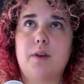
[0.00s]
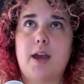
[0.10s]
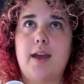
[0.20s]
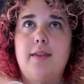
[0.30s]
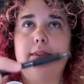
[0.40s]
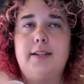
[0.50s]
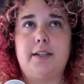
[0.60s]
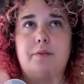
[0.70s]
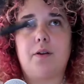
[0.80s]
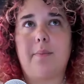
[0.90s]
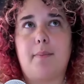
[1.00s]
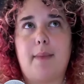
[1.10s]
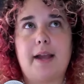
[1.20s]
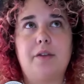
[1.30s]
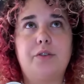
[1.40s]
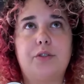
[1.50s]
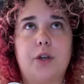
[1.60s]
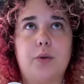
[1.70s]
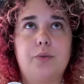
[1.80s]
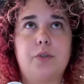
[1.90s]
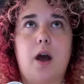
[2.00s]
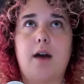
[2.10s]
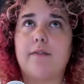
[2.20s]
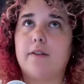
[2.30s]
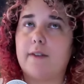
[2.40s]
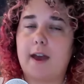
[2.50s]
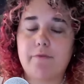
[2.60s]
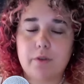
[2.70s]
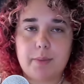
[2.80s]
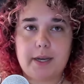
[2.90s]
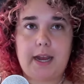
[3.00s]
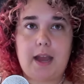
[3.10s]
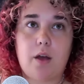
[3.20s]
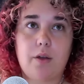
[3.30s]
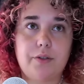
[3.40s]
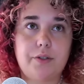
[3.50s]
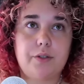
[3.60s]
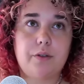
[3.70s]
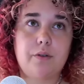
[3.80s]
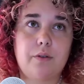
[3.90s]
and the different milestones off of everybody else